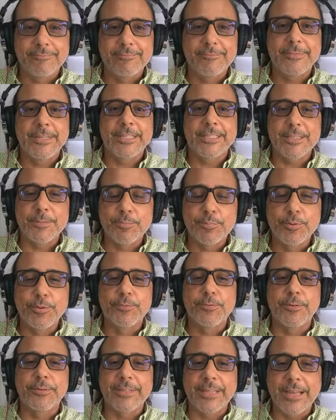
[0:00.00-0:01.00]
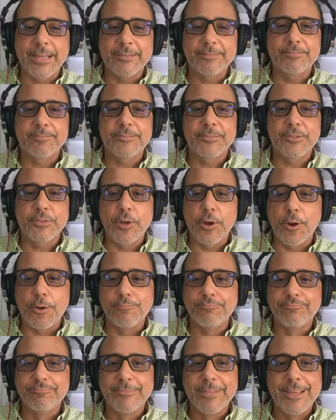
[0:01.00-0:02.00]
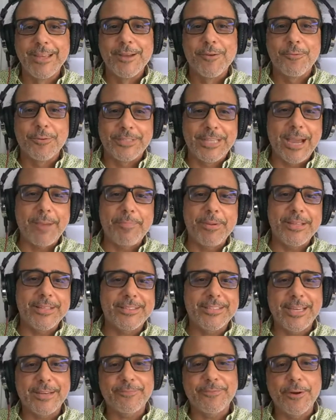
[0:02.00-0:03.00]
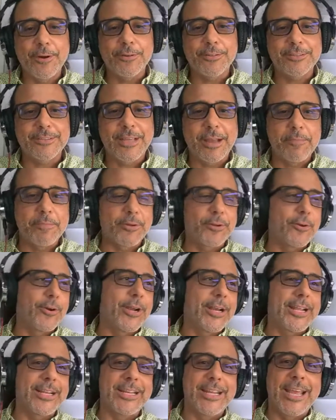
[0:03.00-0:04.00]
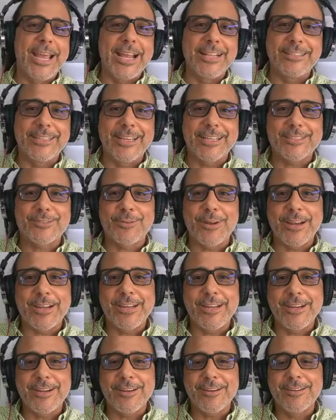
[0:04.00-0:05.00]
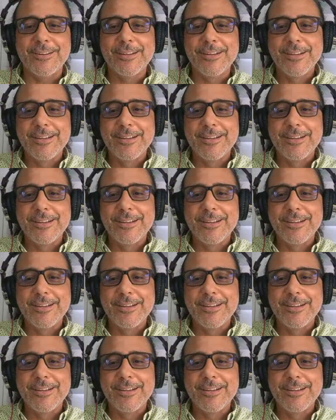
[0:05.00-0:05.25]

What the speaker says: Let's improve on that. So with that being said, folks, I'm gonna go ahead and end this right here.